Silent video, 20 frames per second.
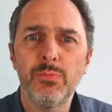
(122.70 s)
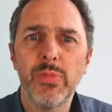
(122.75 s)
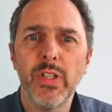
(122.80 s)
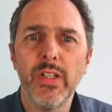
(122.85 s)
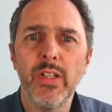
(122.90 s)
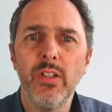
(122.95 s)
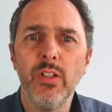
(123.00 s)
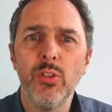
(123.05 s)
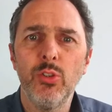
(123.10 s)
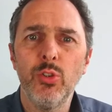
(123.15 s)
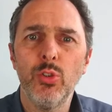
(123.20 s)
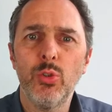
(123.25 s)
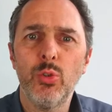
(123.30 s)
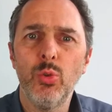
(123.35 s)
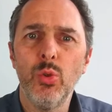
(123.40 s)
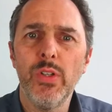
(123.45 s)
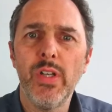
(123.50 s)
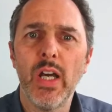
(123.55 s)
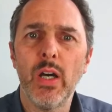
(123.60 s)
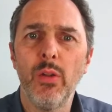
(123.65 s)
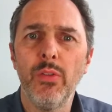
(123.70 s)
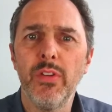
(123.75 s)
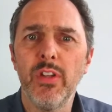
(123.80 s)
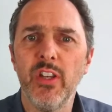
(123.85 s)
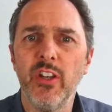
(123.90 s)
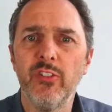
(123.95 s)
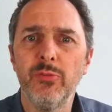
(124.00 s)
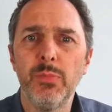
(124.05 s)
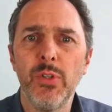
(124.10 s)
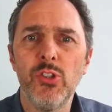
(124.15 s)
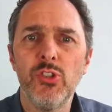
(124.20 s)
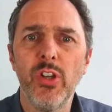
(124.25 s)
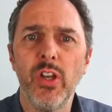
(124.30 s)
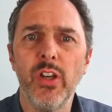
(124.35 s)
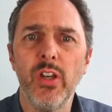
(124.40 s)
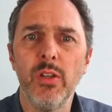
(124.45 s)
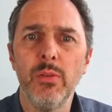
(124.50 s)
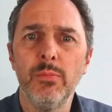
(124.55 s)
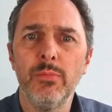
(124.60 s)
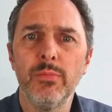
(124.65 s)
spray to cool down the
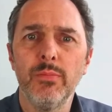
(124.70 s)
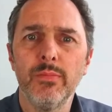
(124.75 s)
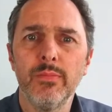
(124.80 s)
FPGA.